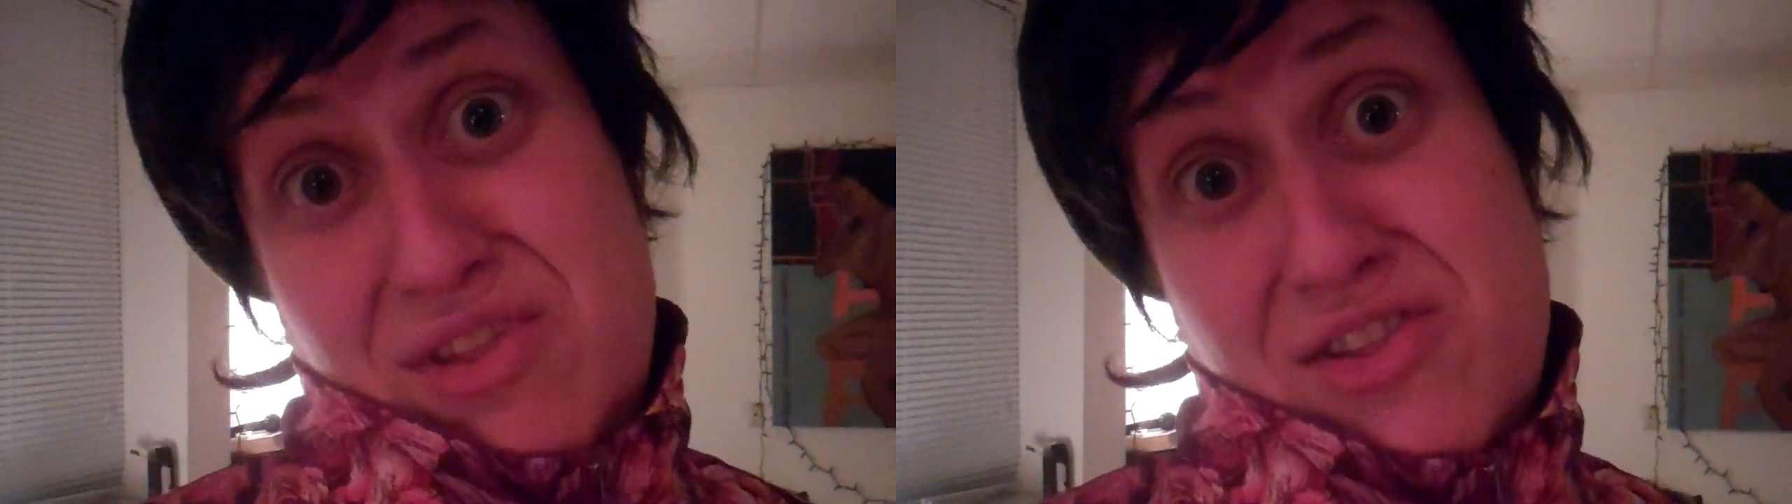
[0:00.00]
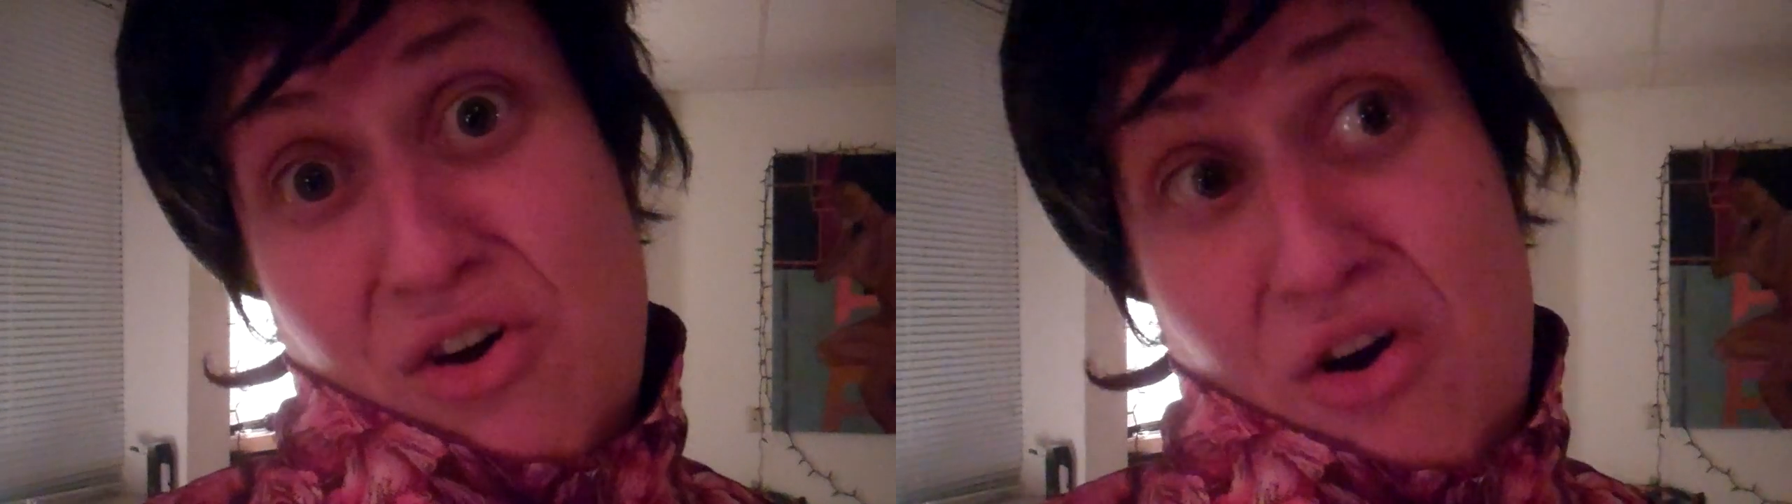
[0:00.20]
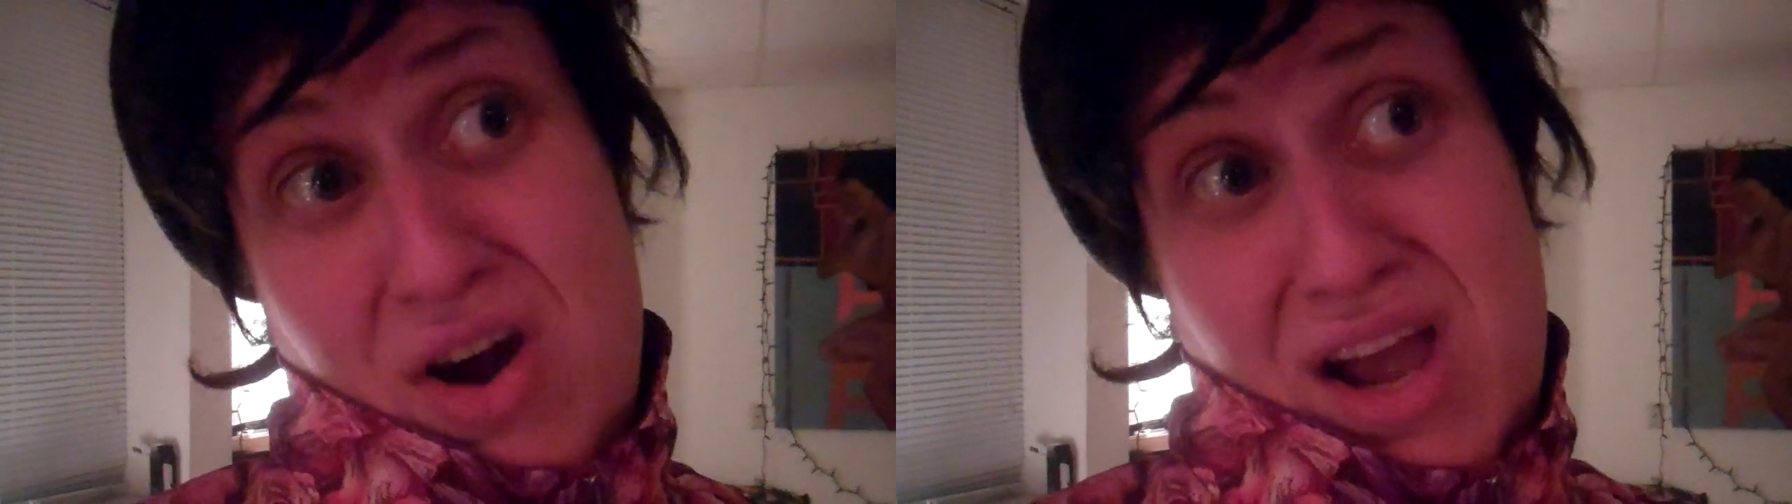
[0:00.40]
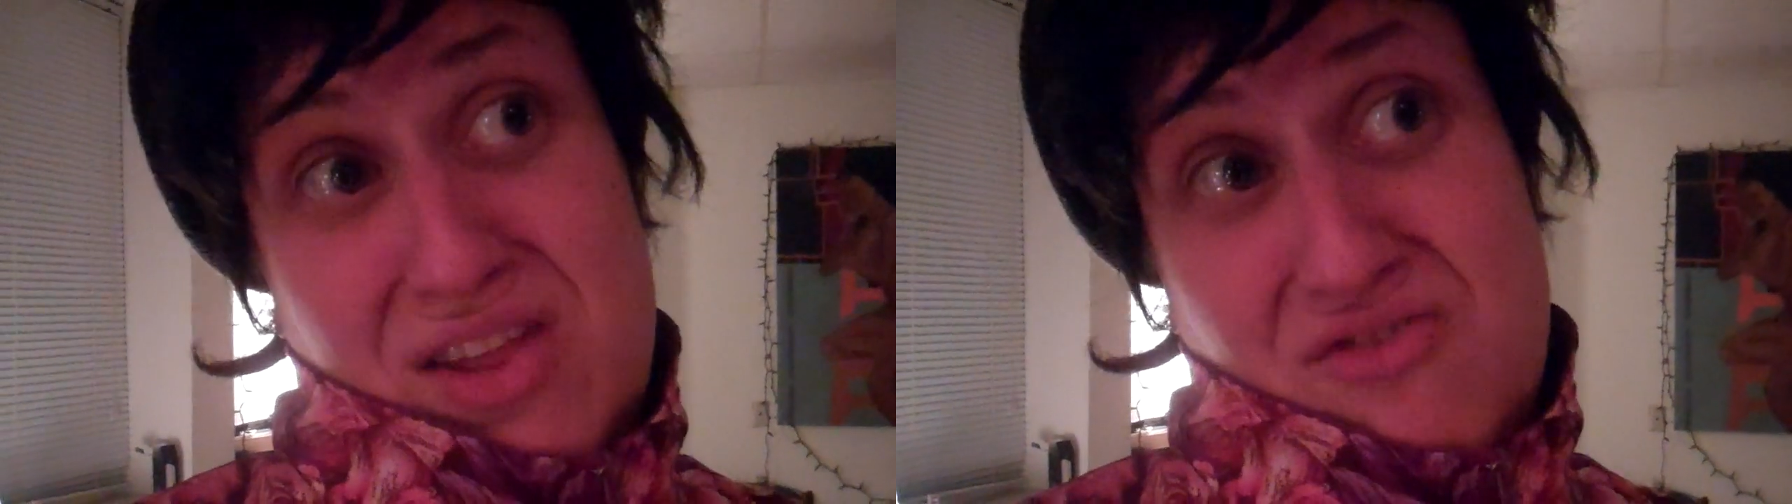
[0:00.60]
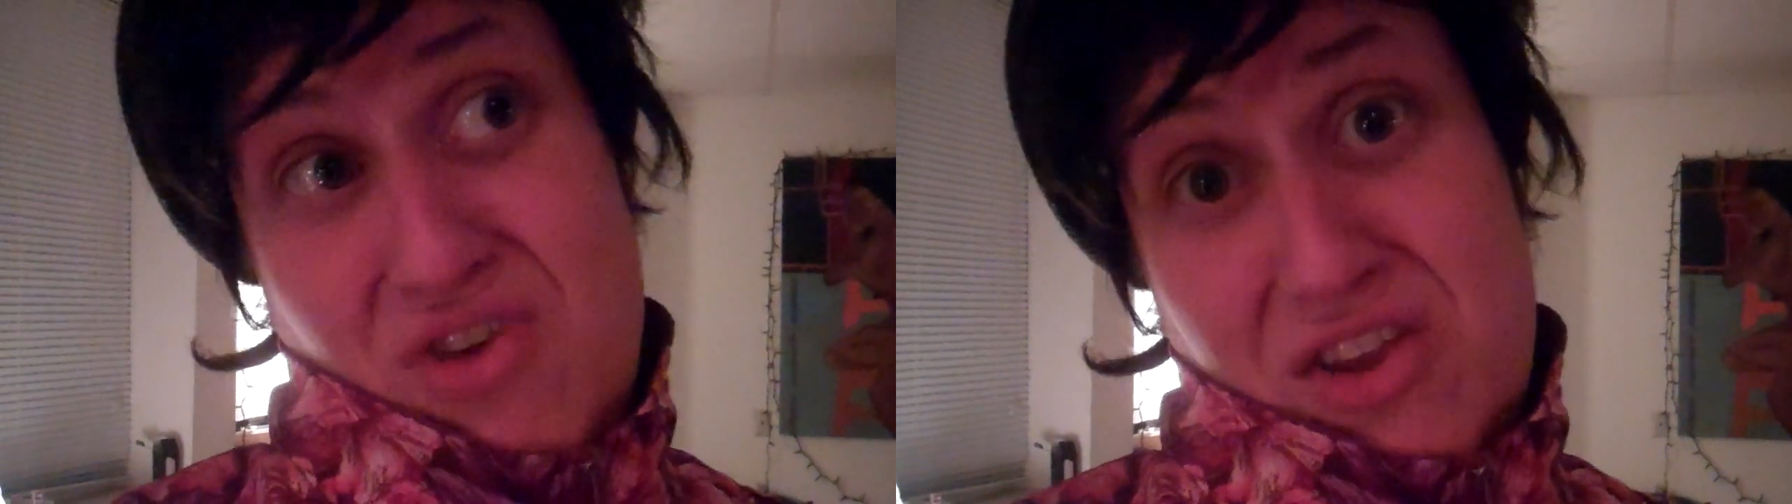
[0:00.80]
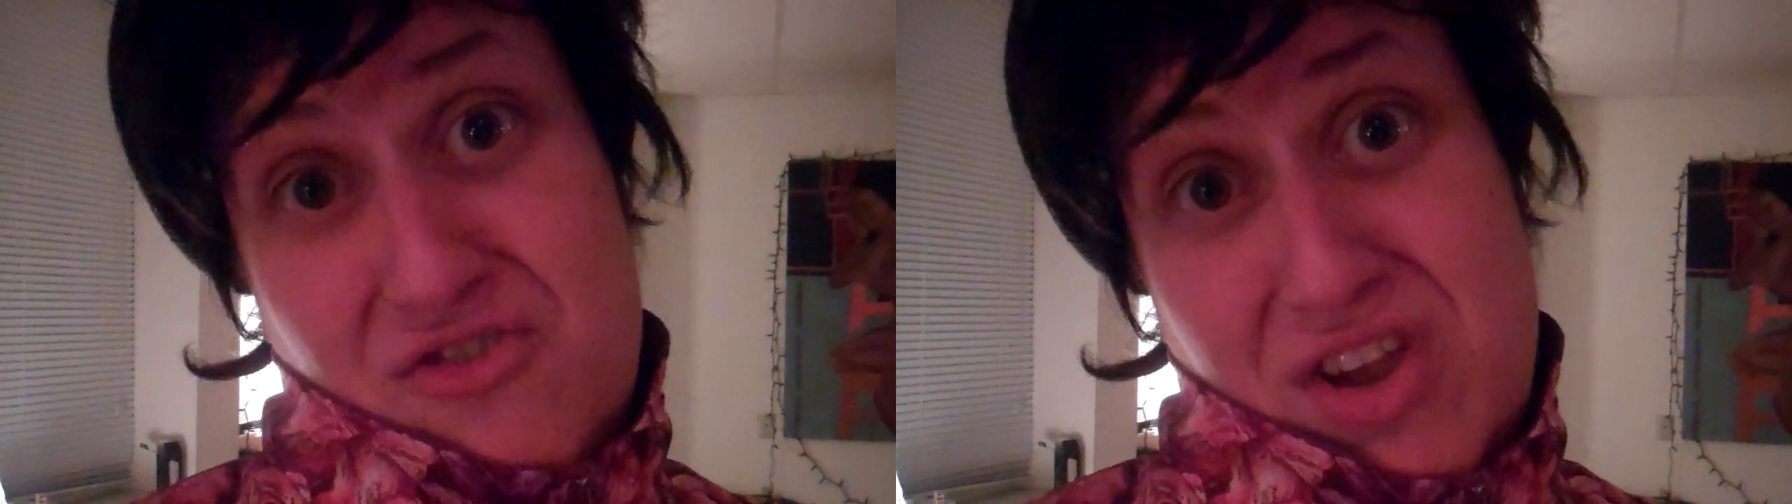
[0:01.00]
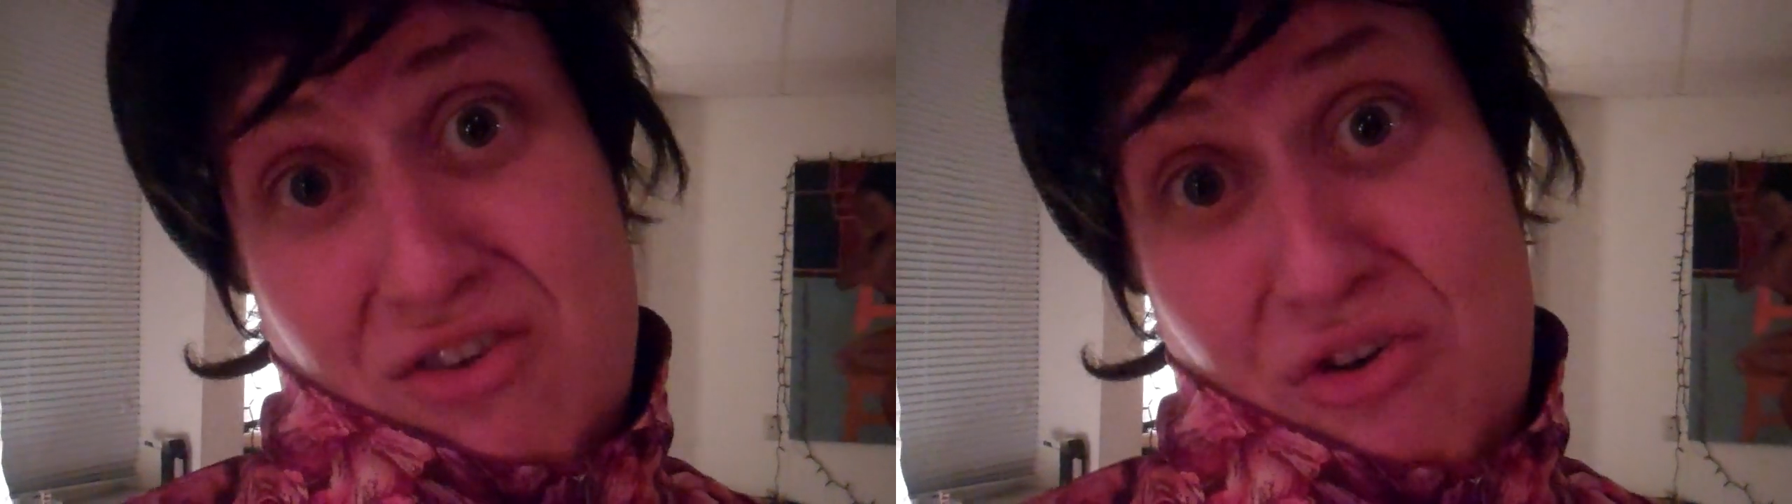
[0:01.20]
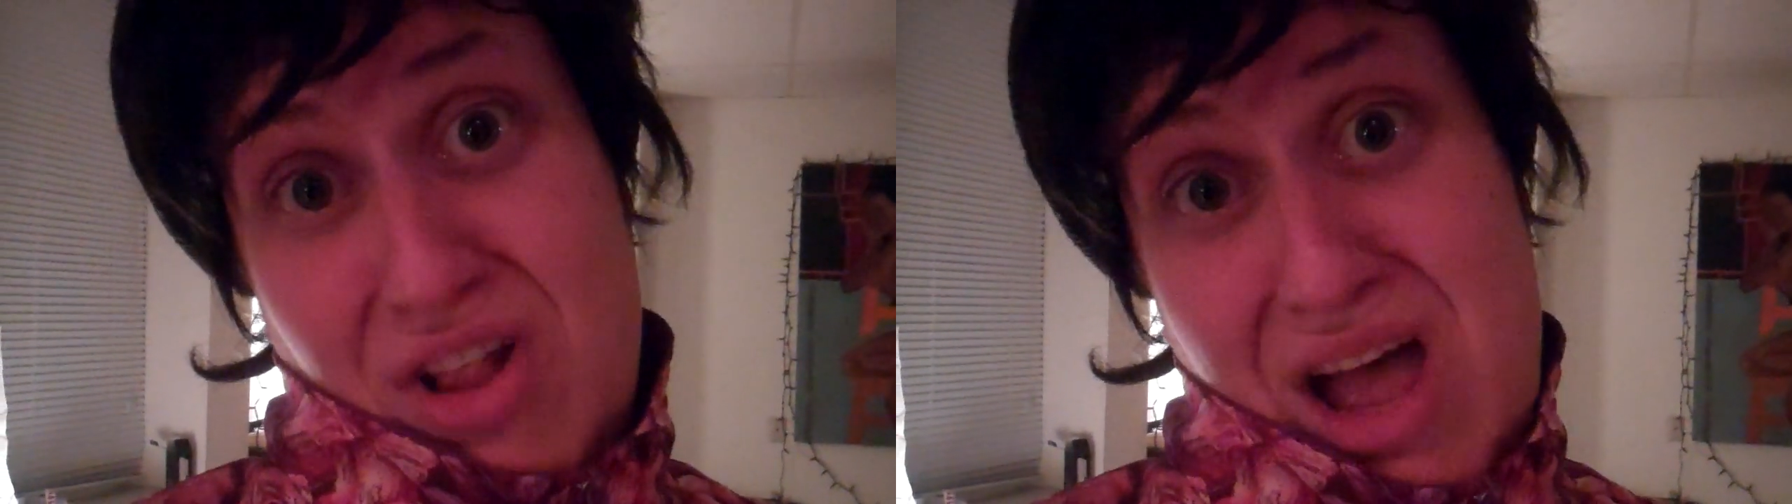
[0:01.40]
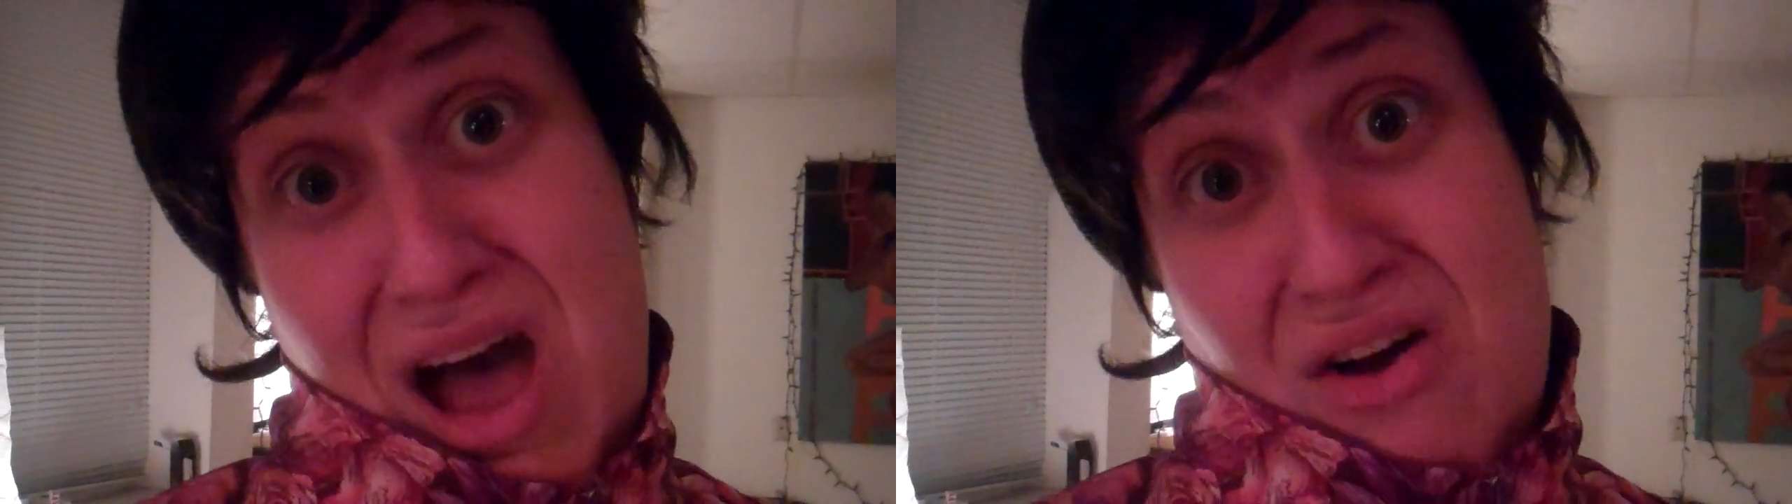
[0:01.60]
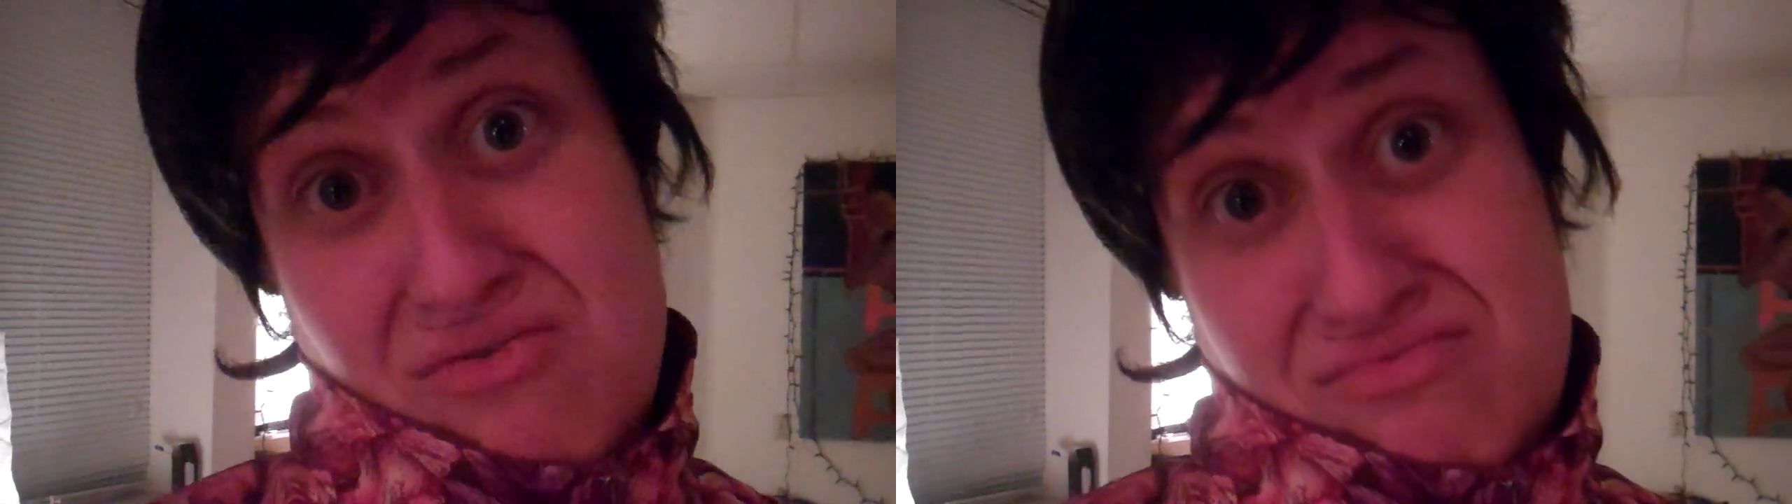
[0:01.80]
Sorry I stretched it all
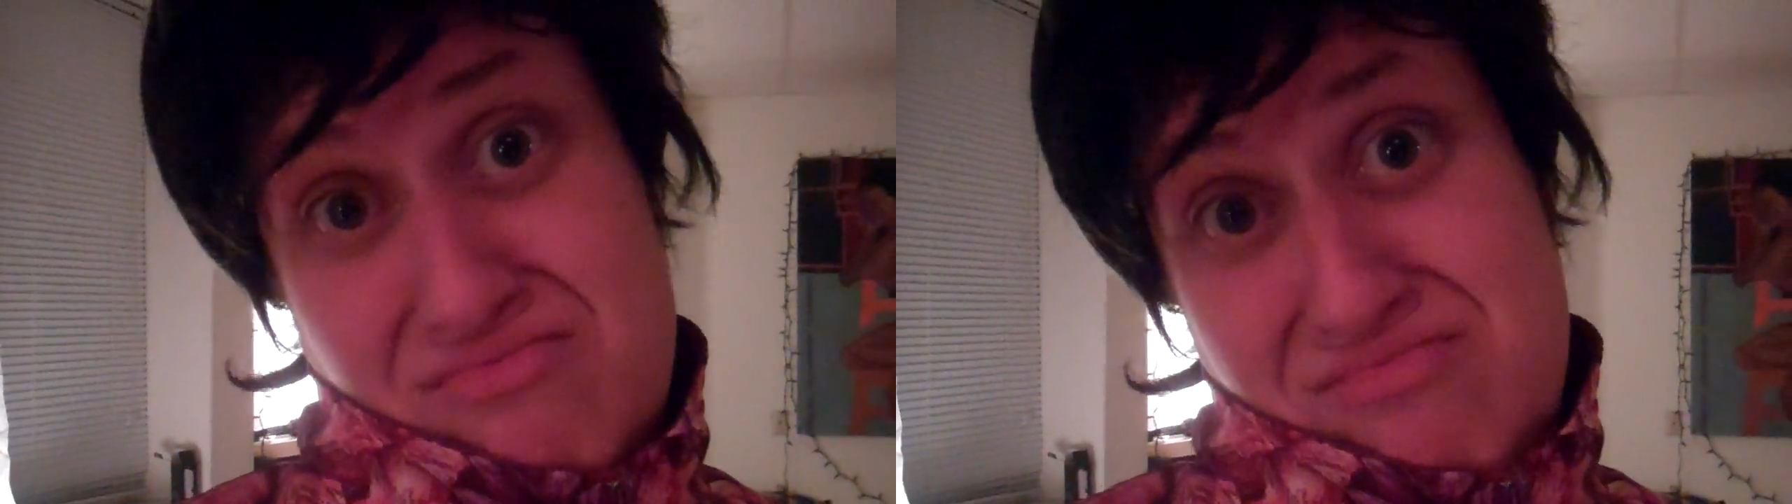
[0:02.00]
out.